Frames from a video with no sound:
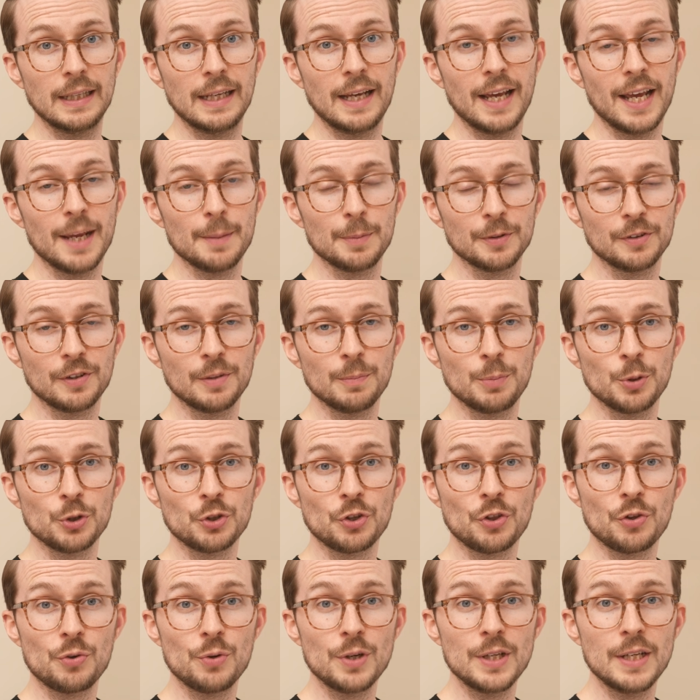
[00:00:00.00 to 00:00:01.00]
Ableton Push
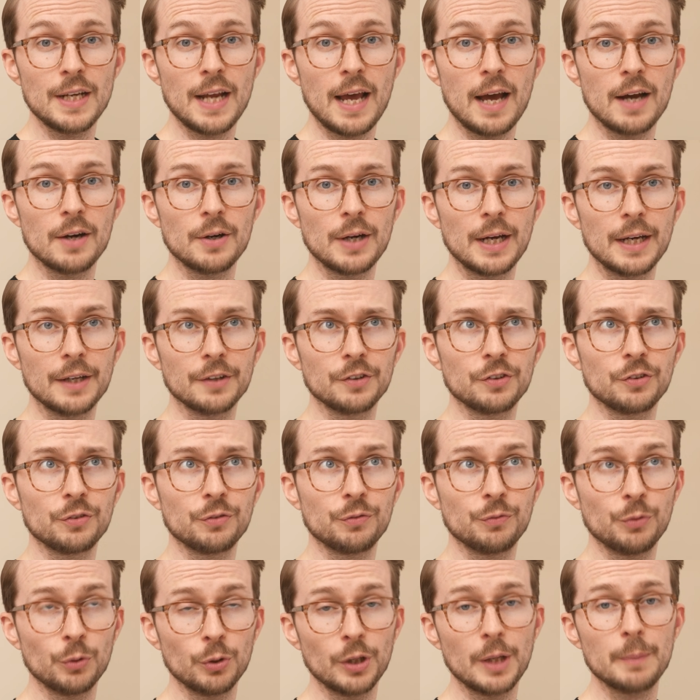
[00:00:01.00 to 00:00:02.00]
3 now has
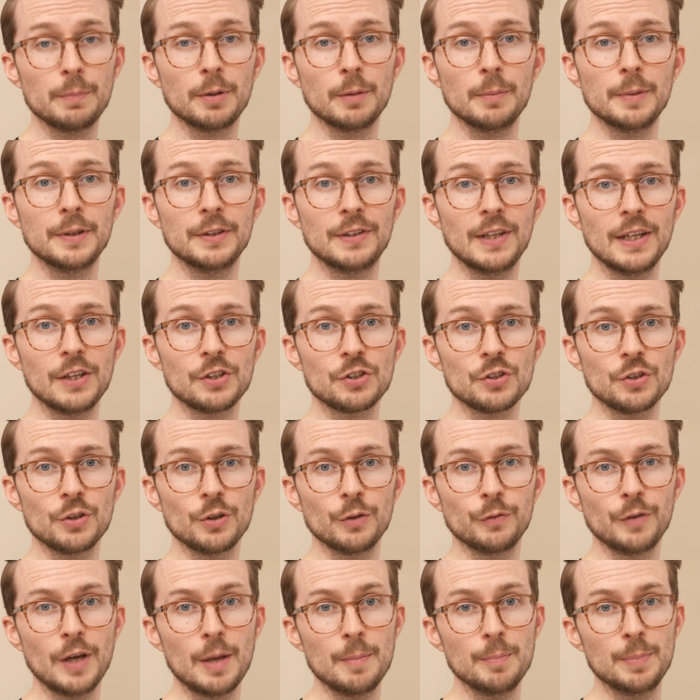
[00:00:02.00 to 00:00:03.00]
full implementation of
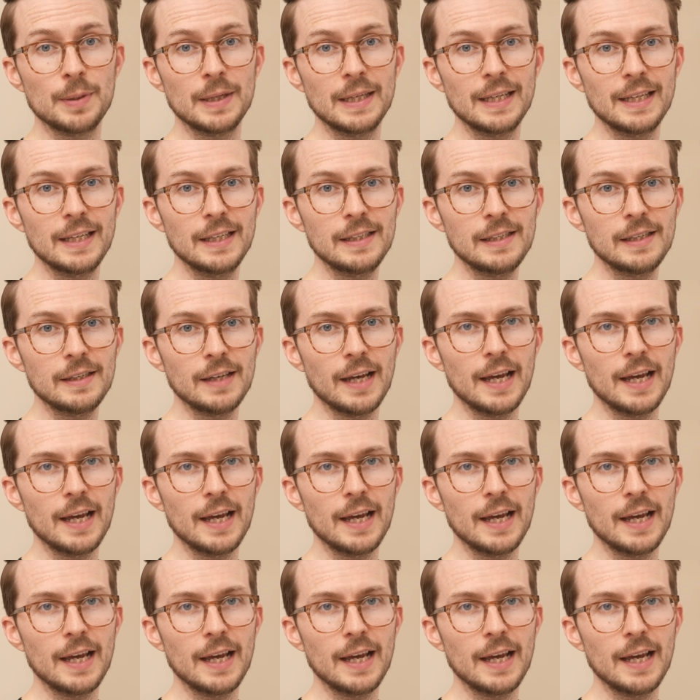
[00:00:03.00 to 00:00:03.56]
MPE,